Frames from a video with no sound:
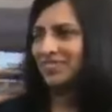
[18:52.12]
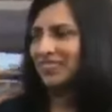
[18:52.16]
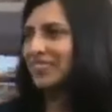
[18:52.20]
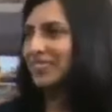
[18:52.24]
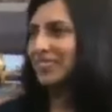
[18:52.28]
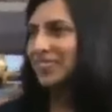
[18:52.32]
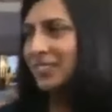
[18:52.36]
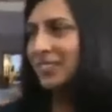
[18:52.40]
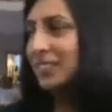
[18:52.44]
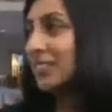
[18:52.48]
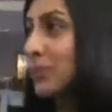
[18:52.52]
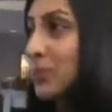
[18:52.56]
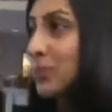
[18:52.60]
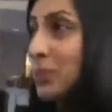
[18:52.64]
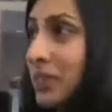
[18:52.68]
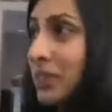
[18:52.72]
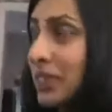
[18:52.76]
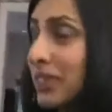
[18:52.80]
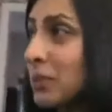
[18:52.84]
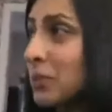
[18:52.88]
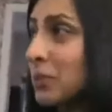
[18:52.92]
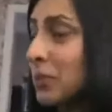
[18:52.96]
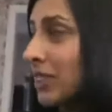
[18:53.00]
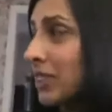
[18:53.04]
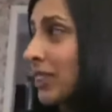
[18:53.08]
it's
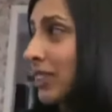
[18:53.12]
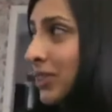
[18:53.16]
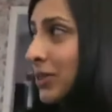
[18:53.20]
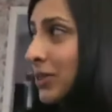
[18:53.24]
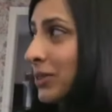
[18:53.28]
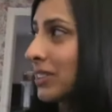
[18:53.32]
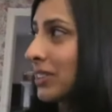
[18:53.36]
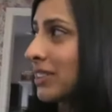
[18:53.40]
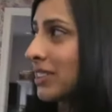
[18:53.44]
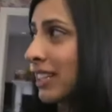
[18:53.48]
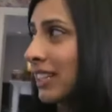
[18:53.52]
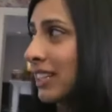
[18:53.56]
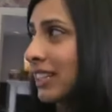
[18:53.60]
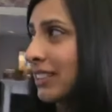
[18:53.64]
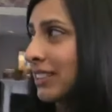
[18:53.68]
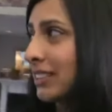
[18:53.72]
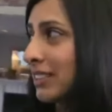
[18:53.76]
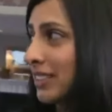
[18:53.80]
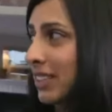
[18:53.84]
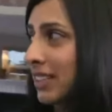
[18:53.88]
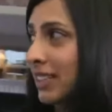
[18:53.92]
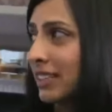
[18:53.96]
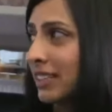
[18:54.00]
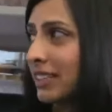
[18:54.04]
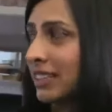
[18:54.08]
really one of those
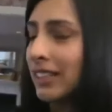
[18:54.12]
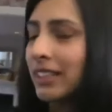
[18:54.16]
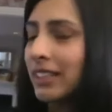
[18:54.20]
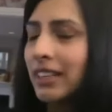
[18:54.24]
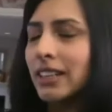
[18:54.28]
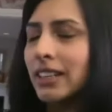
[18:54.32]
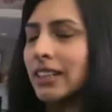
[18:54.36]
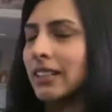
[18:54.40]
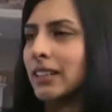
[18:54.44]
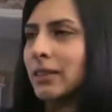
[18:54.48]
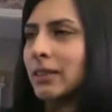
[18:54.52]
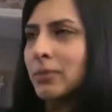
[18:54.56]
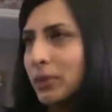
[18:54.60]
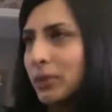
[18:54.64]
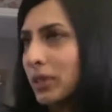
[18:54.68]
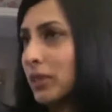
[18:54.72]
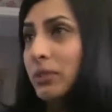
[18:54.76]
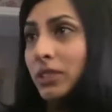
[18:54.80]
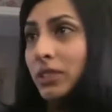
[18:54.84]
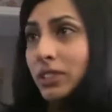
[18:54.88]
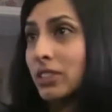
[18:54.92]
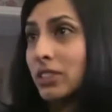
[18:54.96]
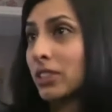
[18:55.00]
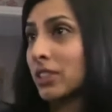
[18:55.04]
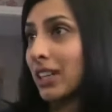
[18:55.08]
things that I
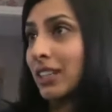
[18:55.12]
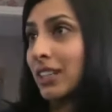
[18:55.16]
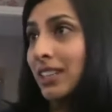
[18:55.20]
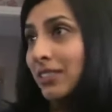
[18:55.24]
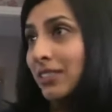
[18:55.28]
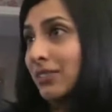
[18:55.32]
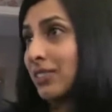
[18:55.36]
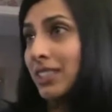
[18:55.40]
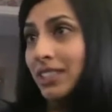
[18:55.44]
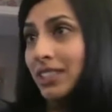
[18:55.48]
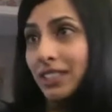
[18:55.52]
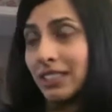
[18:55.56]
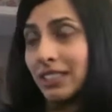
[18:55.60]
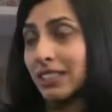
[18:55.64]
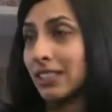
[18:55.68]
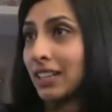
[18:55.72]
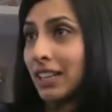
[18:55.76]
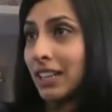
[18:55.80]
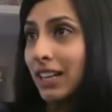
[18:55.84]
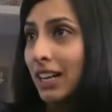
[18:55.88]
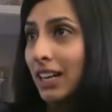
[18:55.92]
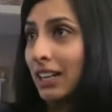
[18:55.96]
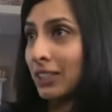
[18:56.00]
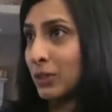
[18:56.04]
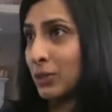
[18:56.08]
pretty much got everything that
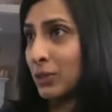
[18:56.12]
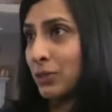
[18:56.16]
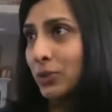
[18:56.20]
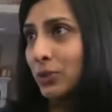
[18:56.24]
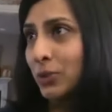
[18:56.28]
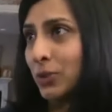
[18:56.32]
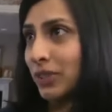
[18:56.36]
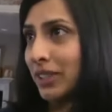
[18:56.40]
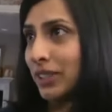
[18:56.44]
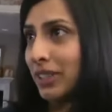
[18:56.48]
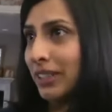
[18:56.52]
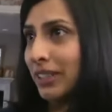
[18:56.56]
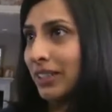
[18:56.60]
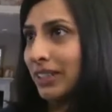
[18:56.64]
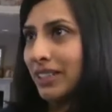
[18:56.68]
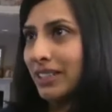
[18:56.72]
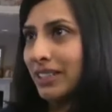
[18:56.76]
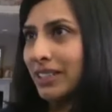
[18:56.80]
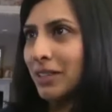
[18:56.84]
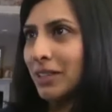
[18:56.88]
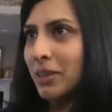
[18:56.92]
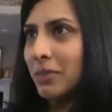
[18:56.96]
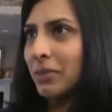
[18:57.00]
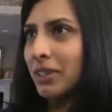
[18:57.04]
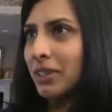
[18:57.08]
I asked for
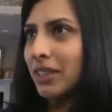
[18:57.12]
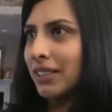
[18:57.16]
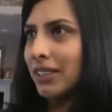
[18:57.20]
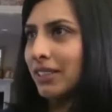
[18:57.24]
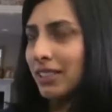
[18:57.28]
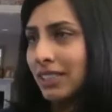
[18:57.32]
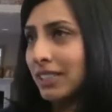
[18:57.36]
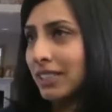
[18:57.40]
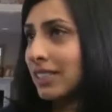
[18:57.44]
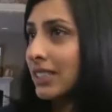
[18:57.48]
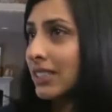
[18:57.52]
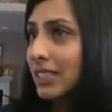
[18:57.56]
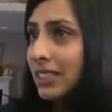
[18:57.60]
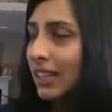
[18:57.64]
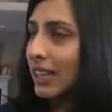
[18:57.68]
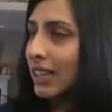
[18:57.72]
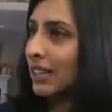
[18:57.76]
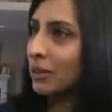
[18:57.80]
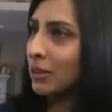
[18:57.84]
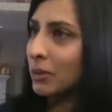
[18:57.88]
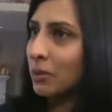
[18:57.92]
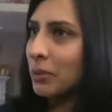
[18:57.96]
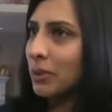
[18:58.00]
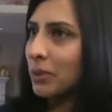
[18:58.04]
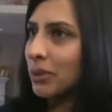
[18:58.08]
because I needed
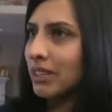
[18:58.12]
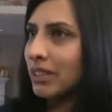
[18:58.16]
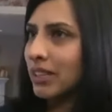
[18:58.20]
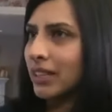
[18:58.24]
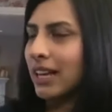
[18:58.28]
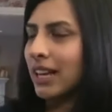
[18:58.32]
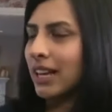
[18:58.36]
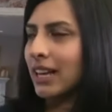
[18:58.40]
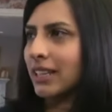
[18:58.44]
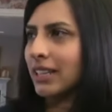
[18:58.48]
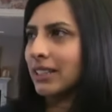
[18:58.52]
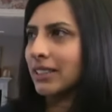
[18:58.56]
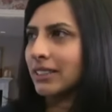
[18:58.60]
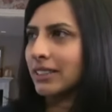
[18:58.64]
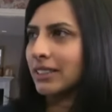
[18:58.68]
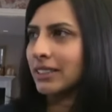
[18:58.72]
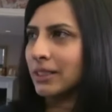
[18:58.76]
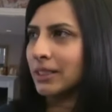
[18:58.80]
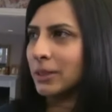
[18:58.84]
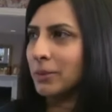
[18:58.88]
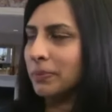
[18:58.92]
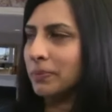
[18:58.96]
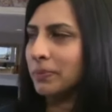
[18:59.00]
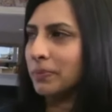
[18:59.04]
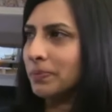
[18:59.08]
help. And,
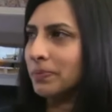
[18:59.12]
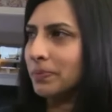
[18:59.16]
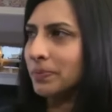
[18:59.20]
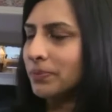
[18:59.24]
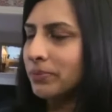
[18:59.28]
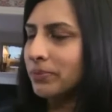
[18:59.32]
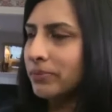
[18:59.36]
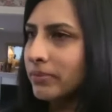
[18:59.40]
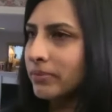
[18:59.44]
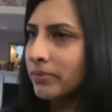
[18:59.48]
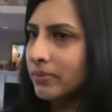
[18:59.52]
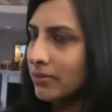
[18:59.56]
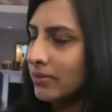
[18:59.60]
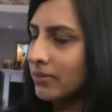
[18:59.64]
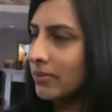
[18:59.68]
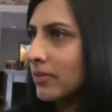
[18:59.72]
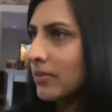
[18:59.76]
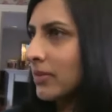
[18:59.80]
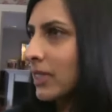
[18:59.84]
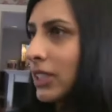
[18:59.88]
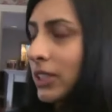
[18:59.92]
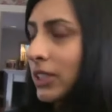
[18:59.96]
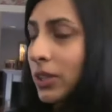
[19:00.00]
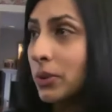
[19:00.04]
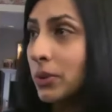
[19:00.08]

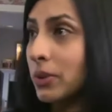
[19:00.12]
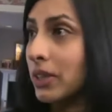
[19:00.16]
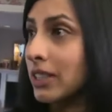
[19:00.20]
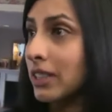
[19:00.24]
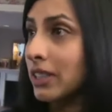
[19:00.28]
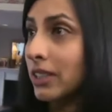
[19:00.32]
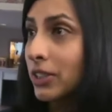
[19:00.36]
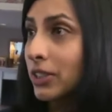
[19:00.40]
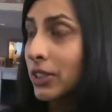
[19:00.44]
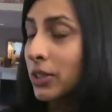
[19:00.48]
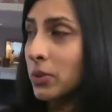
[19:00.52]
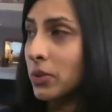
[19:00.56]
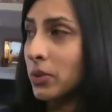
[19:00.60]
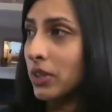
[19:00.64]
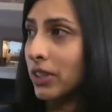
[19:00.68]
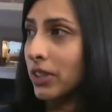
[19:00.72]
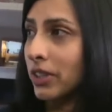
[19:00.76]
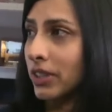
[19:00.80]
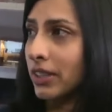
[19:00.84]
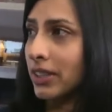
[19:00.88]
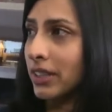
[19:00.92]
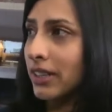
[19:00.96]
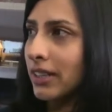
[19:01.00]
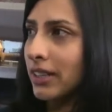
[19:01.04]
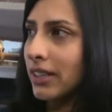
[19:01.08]
you know, and there you
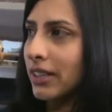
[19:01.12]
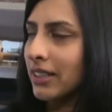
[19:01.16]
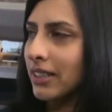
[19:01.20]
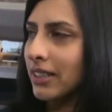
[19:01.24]
are.